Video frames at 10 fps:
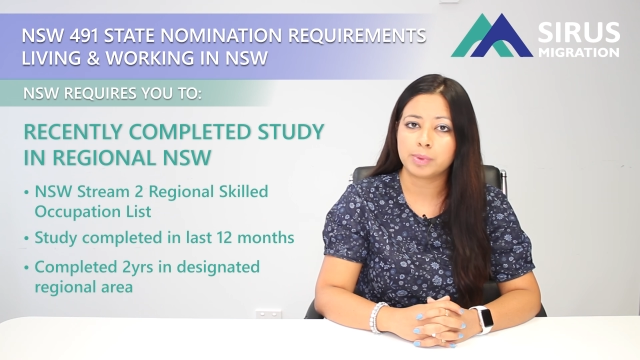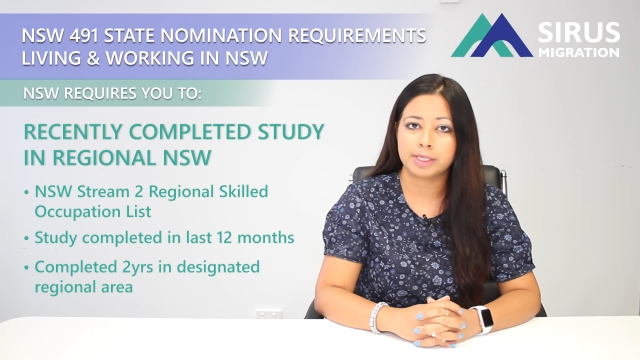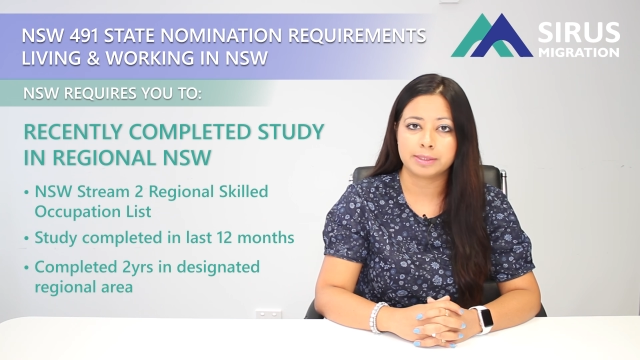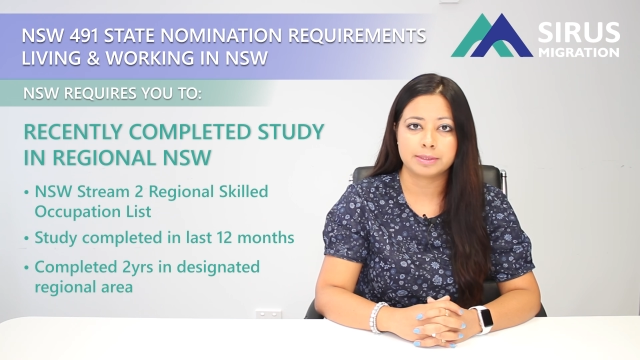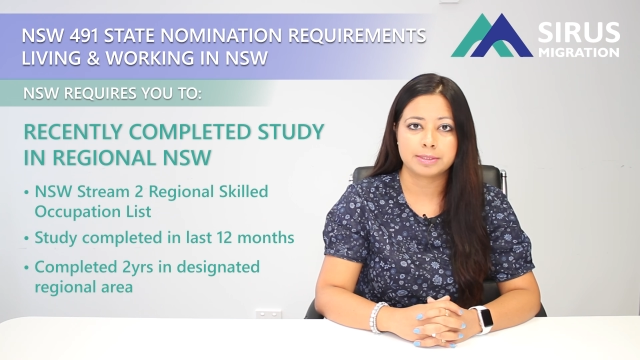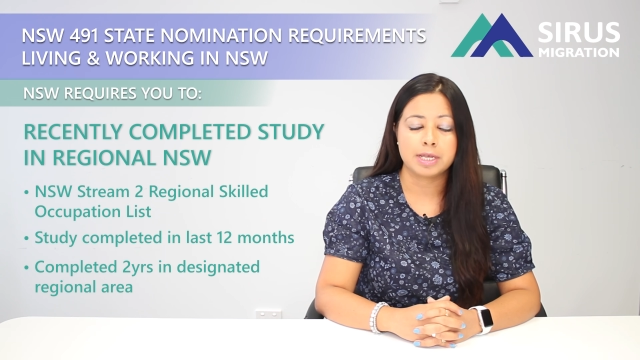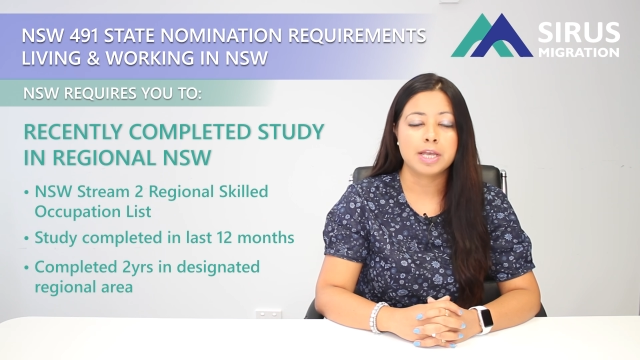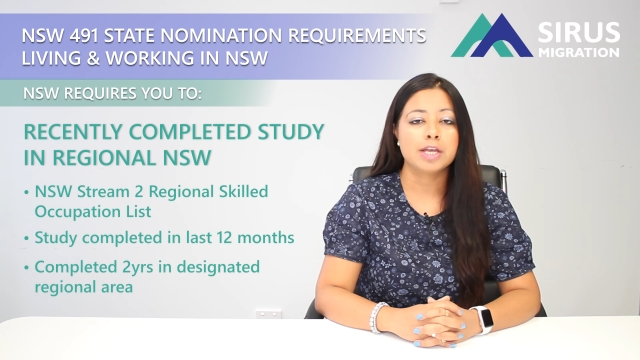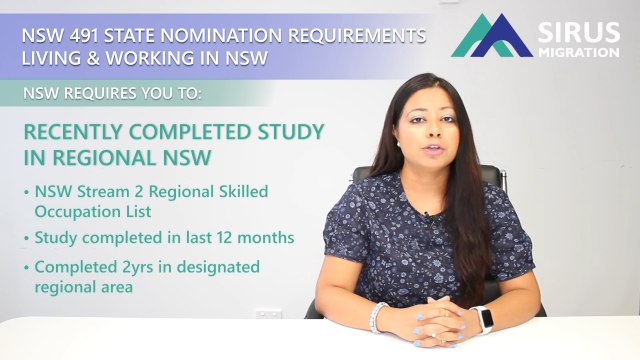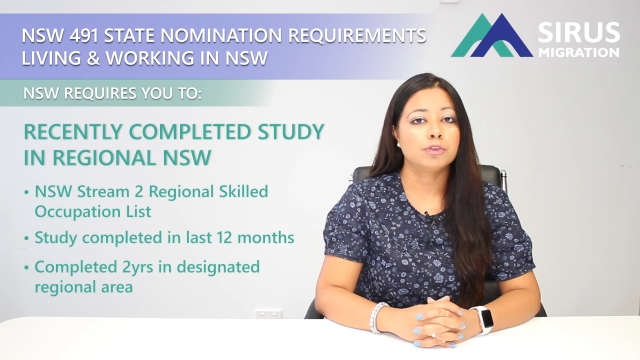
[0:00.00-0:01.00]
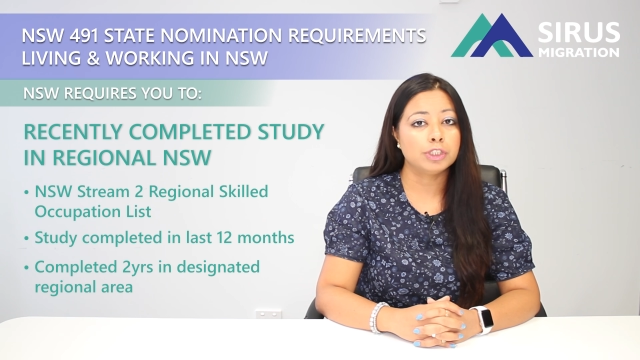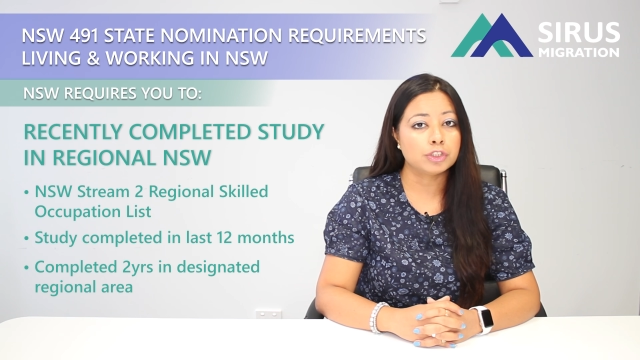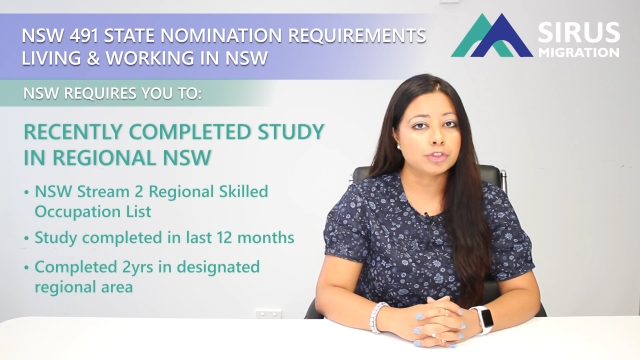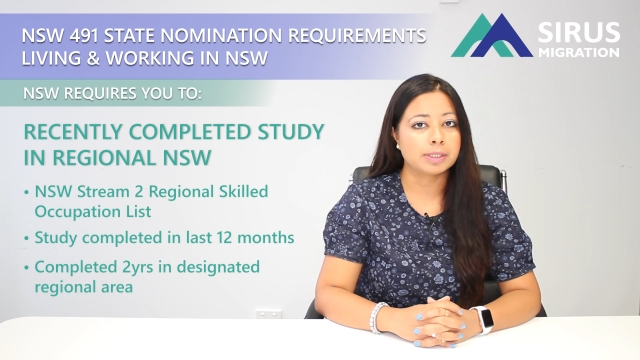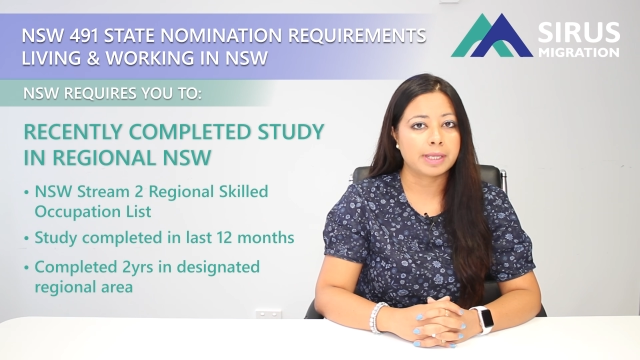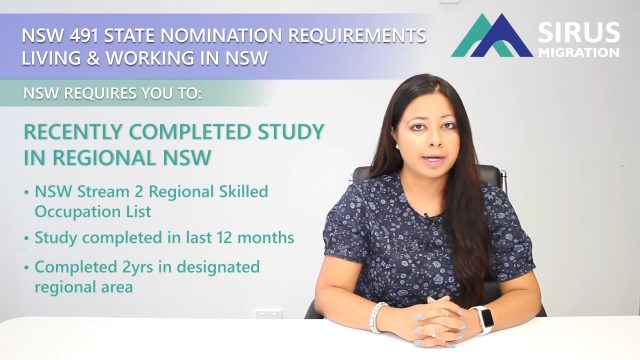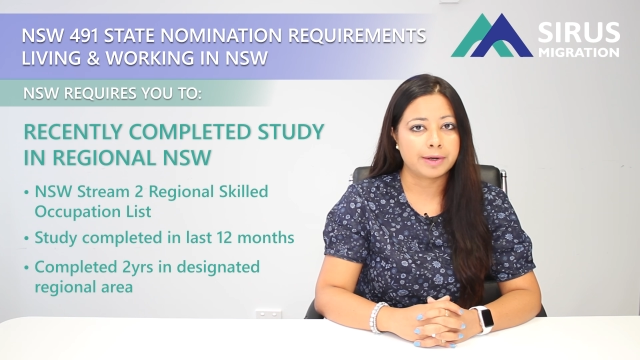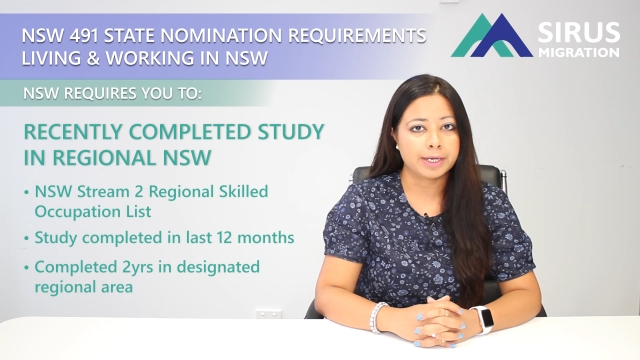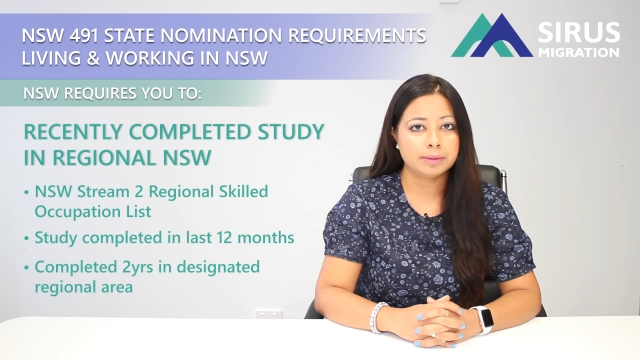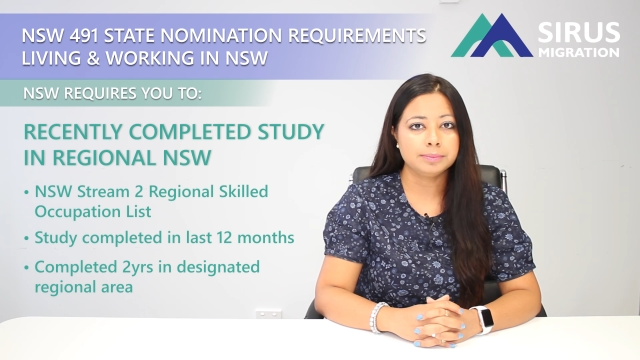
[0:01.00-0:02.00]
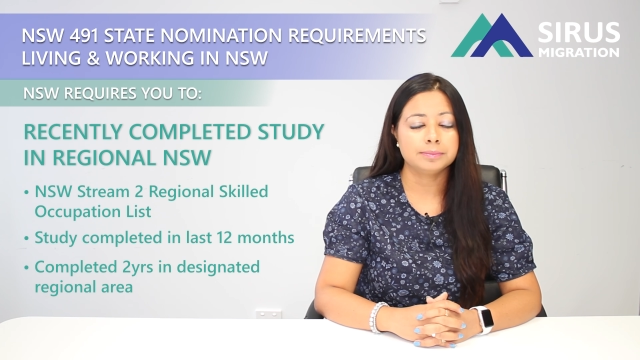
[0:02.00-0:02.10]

Wales regional area